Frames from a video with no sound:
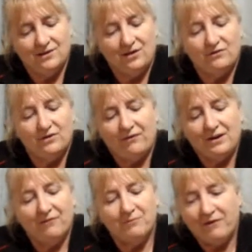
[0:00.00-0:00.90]
So you have to
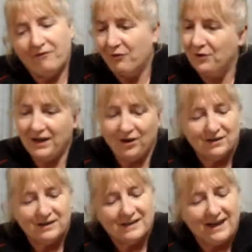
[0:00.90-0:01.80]
forgive me for working
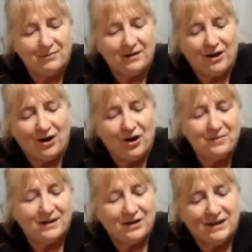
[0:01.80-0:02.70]
on a table at
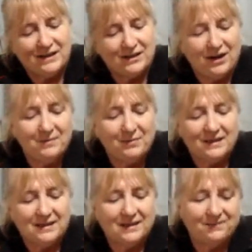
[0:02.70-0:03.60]
home at night time,
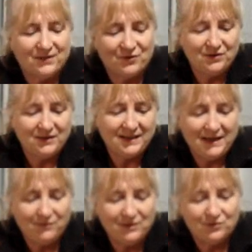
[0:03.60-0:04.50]
but through the
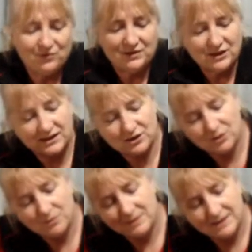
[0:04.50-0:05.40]
day we're of course just
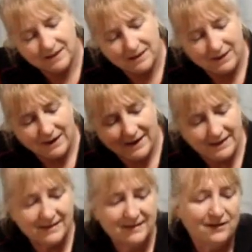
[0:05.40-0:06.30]
too busy in the
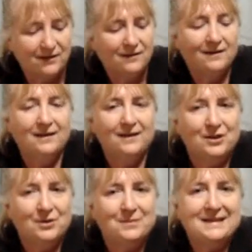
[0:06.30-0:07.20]
parlour, so
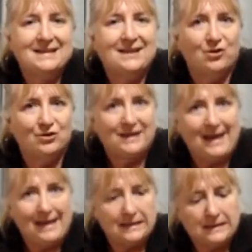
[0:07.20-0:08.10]
I see the odd
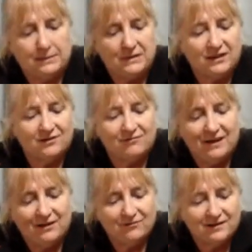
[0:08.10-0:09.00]
cat come and
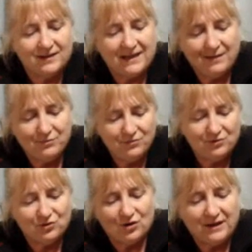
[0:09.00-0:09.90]
stray across the table.
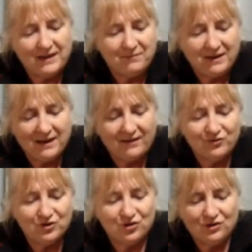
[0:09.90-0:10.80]
We'll try and keep that out of
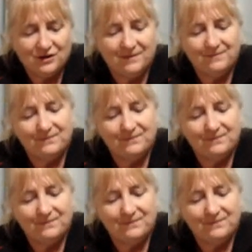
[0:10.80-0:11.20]
your shot.